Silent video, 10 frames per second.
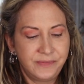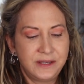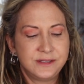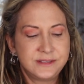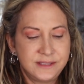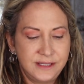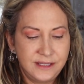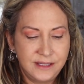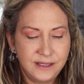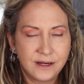is
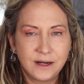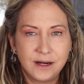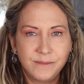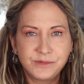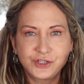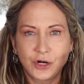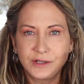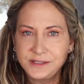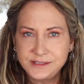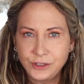the
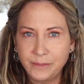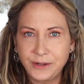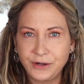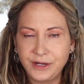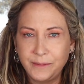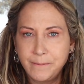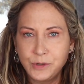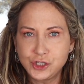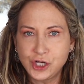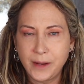Charlotte Tilbury
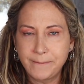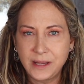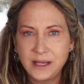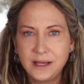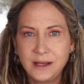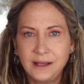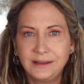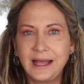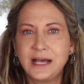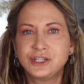Push-Up
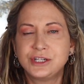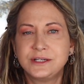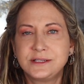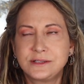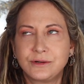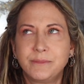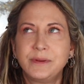Lashes, or